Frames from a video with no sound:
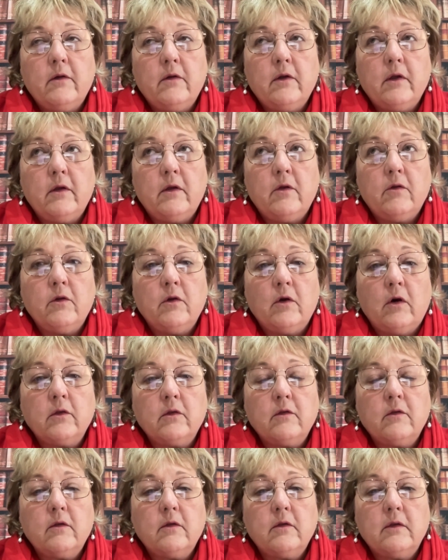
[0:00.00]
you
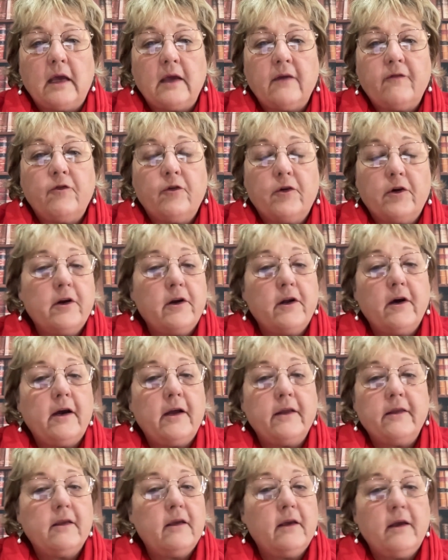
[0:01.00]
not take for a
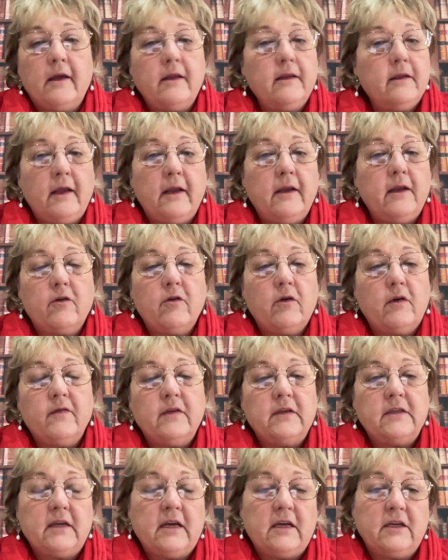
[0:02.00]
ride in any
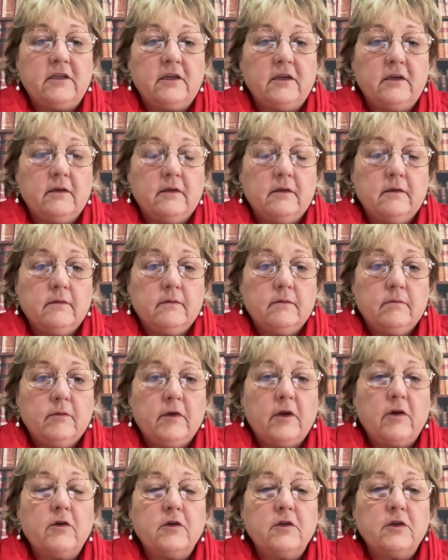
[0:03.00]
conversation
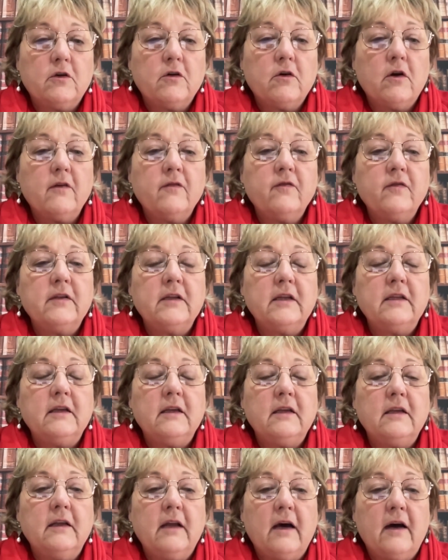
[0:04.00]
because you're confident
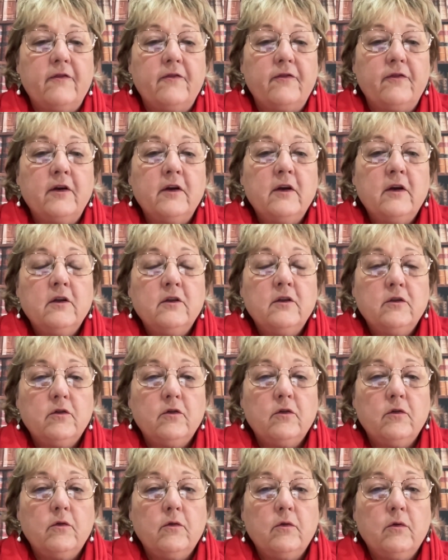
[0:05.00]
enough
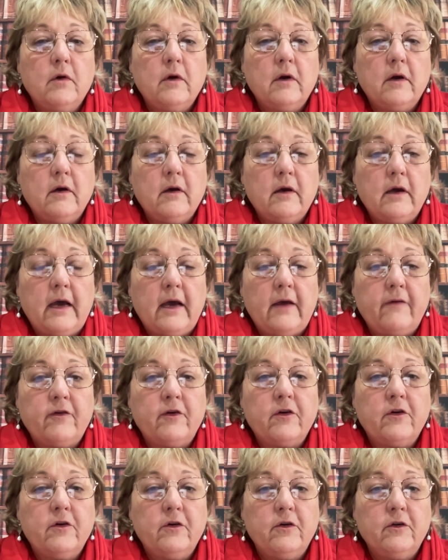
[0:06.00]
to have a
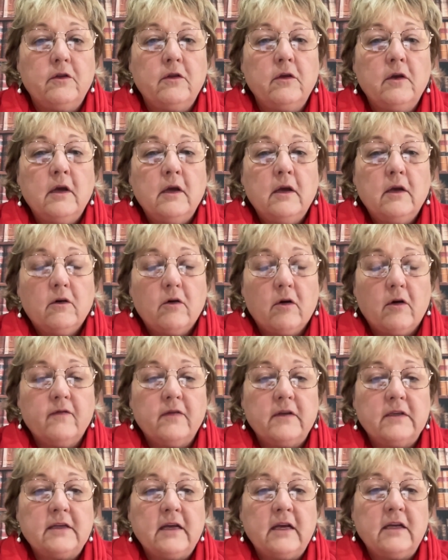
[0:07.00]
good
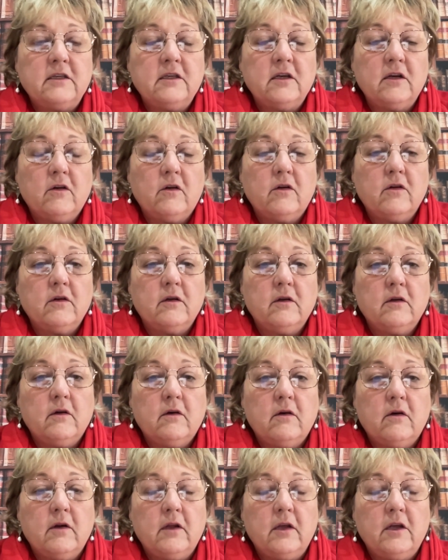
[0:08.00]
conversation on
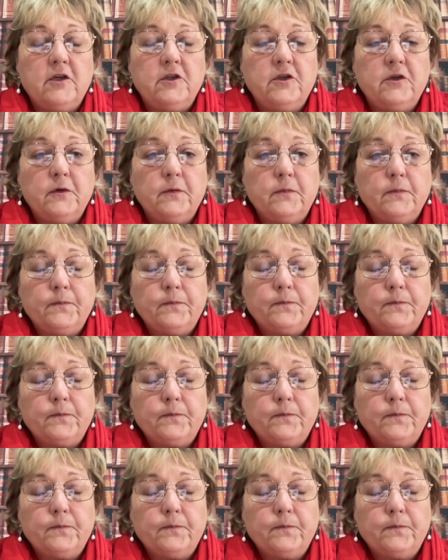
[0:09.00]
an issue.